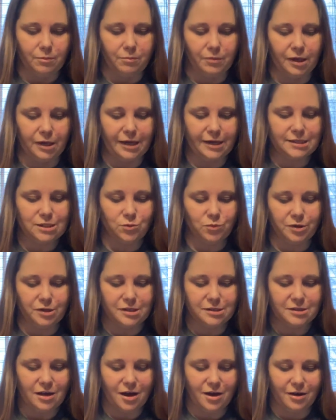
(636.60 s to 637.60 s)
My next one
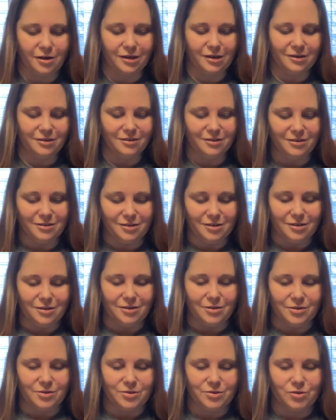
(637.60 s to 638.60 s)
is hug.
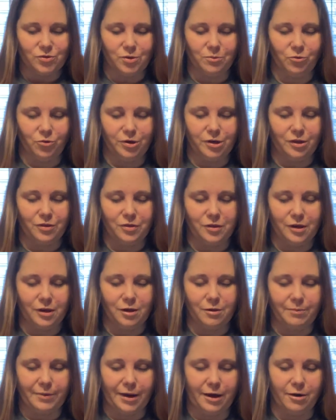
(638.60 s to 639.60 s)
So I'm going to think
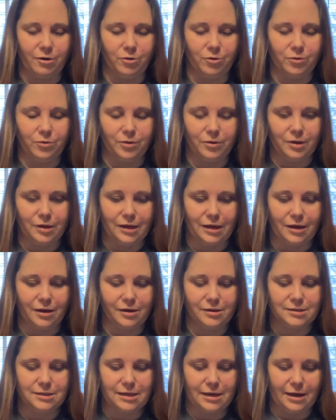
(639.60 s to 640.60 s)
about, how
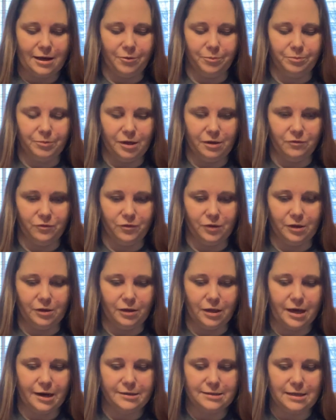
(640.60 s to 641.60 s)
does that help me feel?
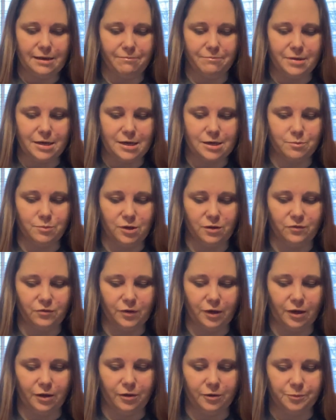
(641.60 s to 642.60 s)
How does that make me
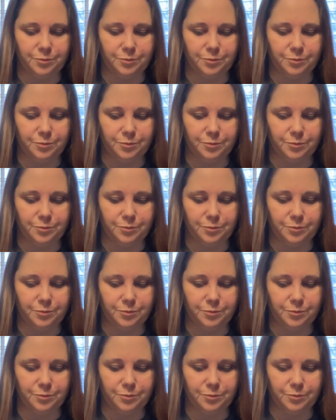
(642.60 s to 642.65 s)
feel?